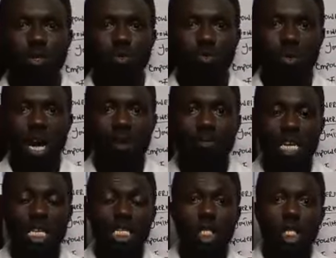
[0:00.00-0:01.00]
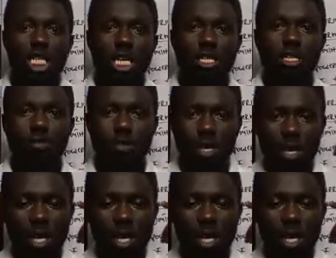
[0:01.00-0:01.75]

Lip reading: to have initiatives.